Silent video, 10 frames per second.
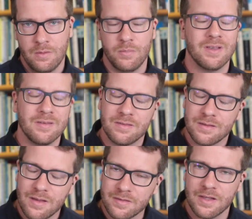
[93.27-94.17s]
Because
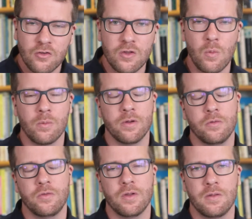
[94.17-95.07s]
essentially what we're
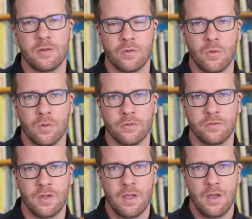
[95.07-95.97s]
interested in this course